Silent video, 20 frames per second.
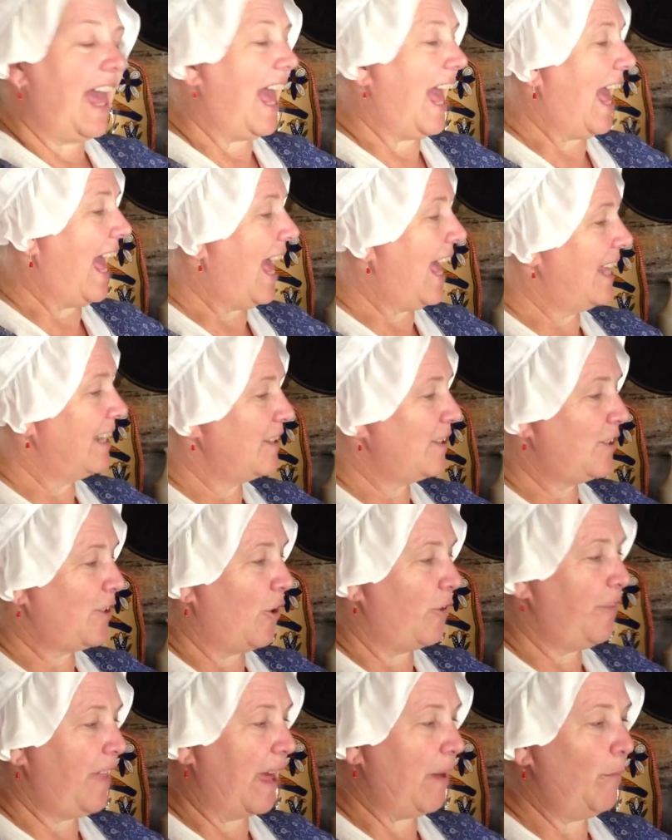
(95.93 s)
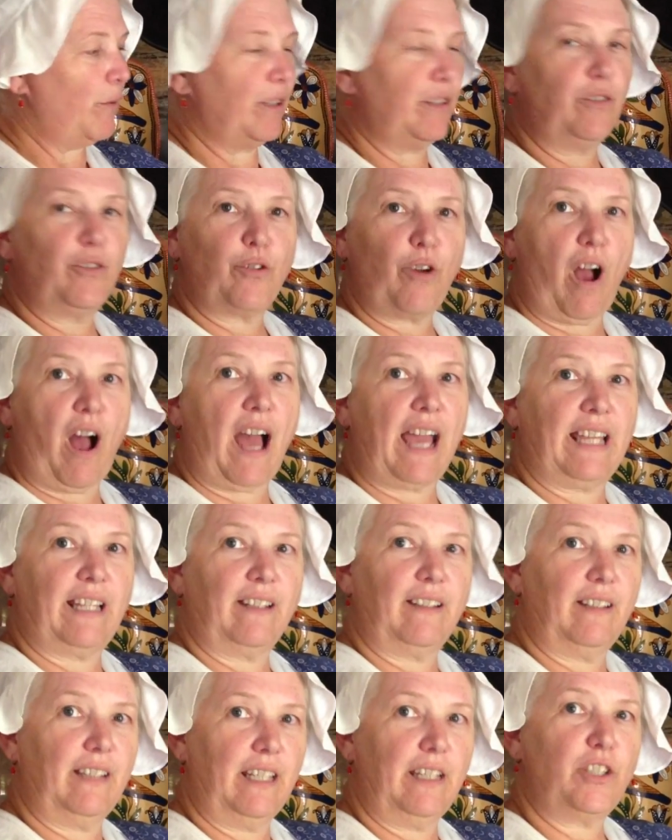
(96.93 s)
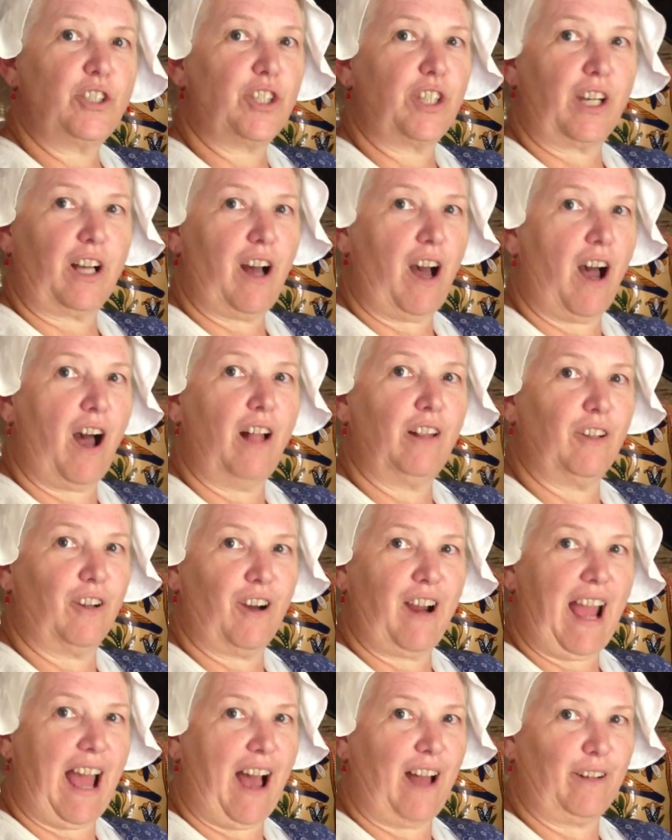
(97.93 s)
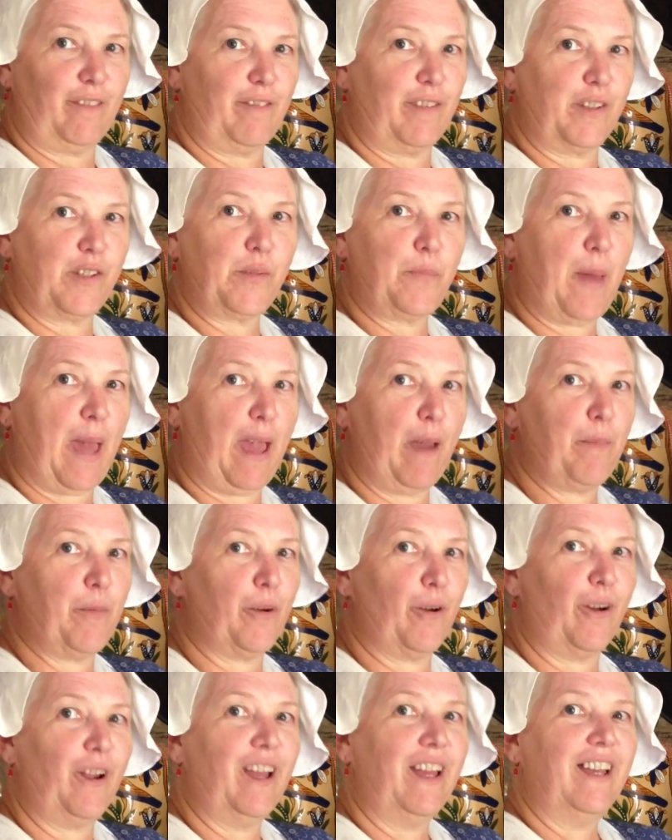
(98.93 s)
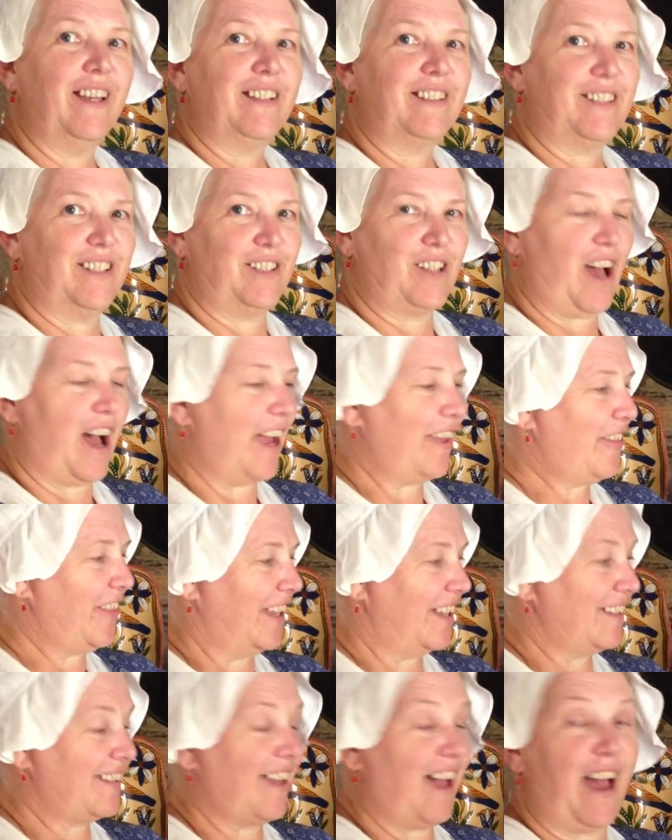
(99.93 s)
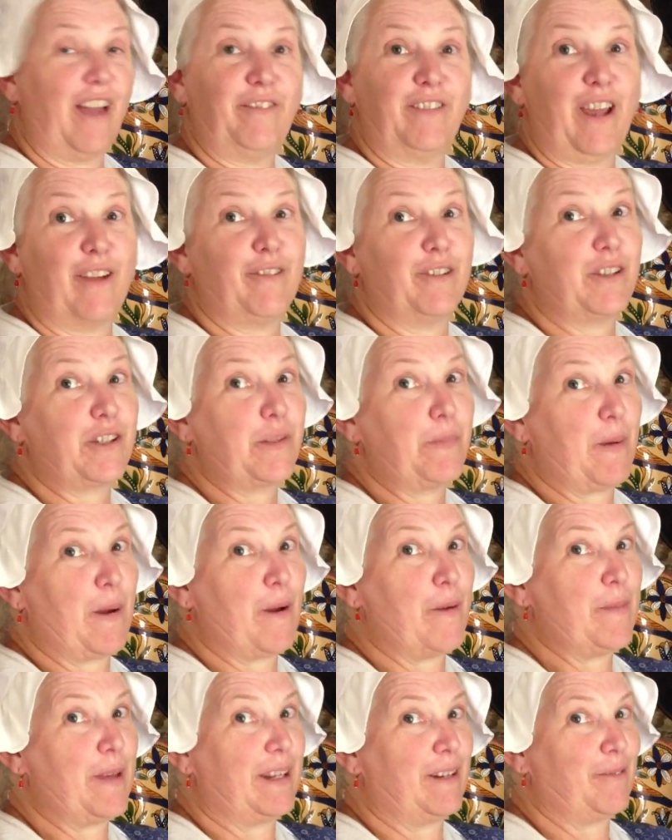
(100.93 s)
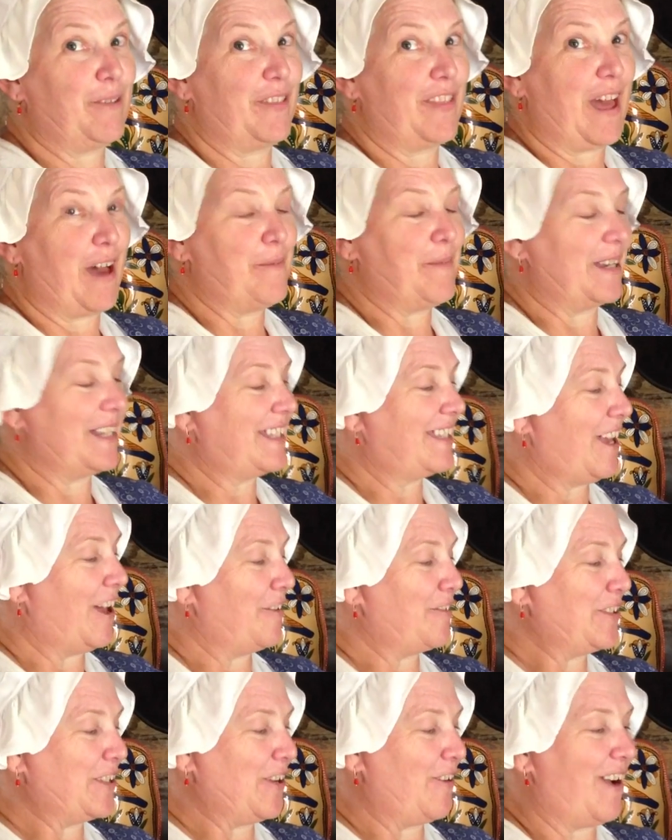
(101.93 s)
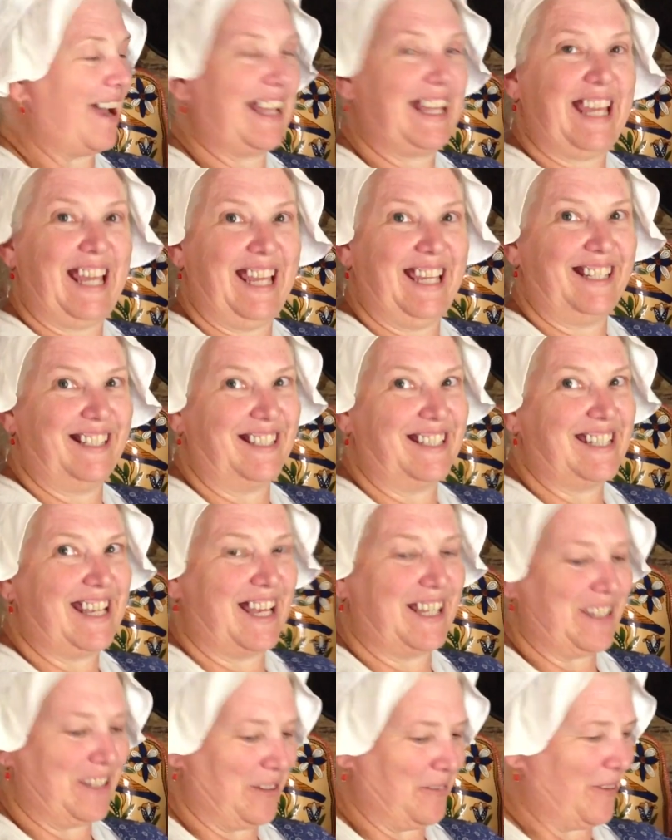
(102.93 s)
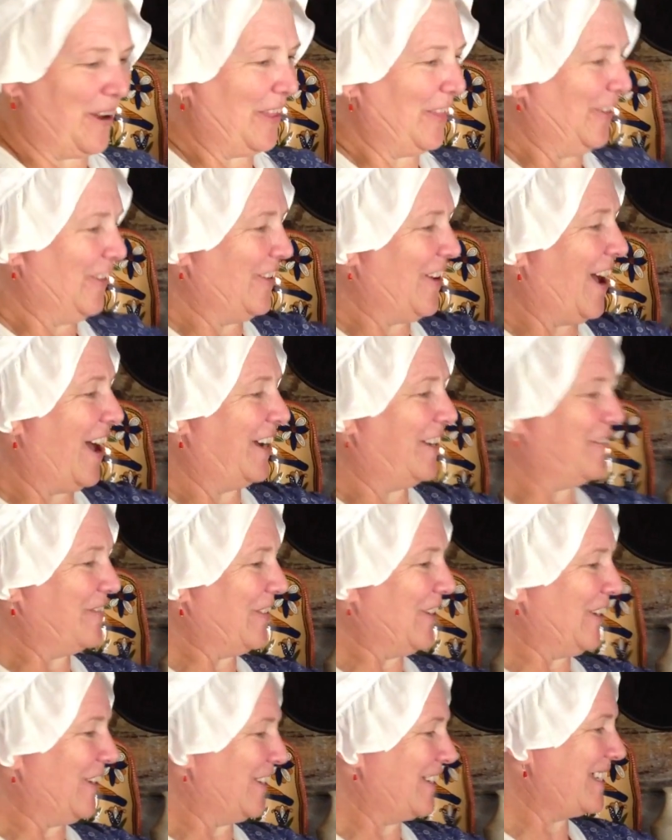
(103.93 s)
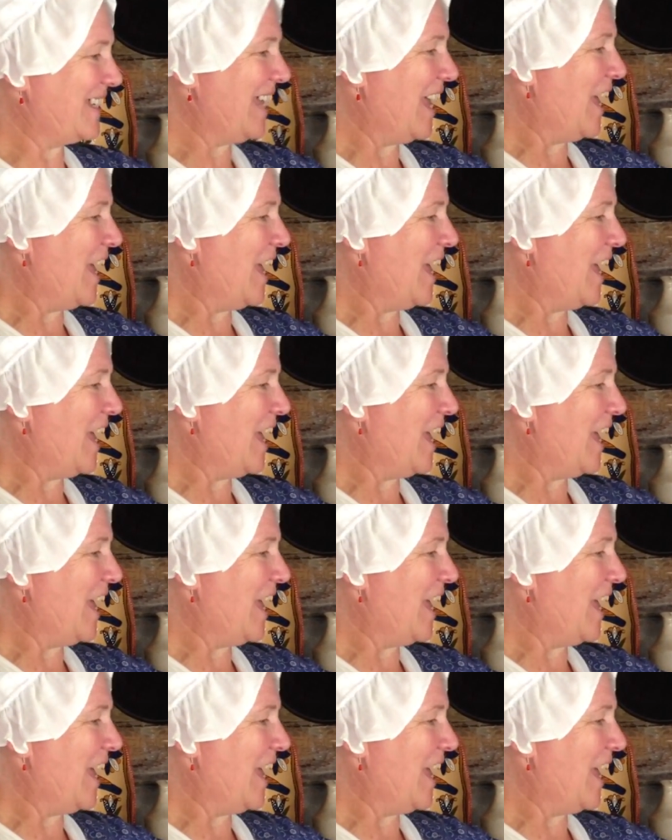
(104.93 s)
And so they would try and leach the color out of this paper to dye things. I've never experimented with that myself, so I can't attest to whether or not it works.